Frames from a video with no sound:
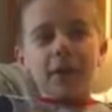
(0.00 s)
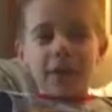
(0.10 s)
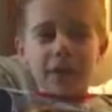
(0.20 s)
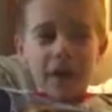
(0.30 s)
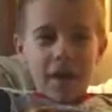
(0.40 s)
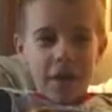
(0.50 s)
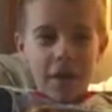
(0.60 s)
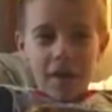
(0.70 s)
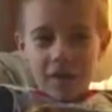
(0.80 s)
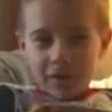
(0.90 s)
well.
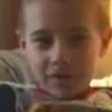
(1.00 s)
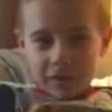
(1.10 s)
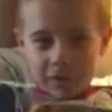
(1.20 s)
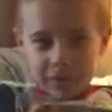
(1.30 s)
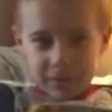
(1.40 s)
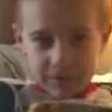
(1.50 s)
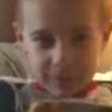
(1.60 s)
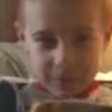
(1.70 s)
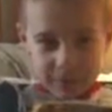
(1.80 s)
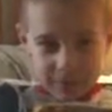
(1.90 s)

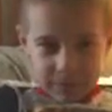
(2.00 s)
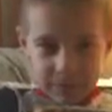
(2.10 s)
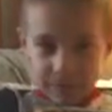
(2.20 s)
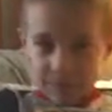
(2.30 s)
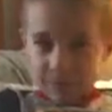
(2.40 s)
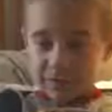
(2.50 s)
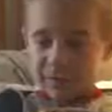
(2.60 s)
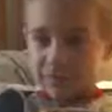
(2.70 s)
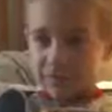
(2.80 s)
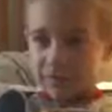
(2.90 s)
It'll be 90 more
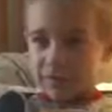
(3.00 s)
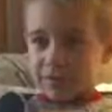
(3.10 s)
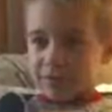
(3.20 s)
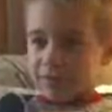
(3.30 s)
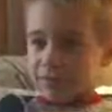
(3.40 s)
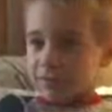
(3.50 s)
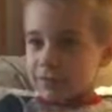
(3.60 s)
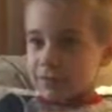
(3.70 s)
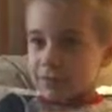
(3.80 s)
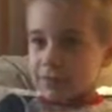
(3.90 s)
years until you get a,
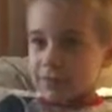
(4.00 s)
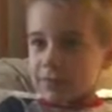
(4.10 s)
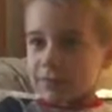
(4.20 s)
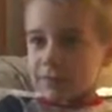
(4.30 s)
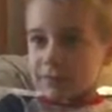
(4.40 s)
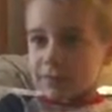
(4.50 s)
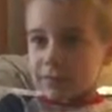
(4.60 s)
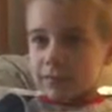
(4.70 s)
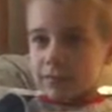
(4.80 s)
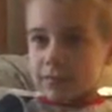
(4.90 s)
another digit in
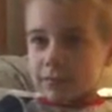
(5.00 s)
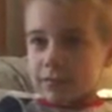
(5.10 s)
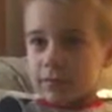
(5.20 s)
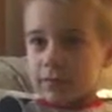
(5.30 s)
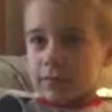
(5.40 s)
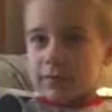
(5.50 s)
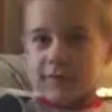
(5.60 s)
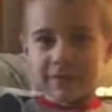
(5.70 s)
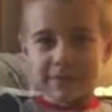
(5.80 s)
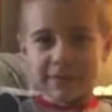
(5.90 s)
your age.
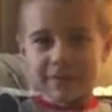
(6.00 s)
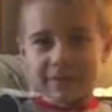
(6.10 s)
so.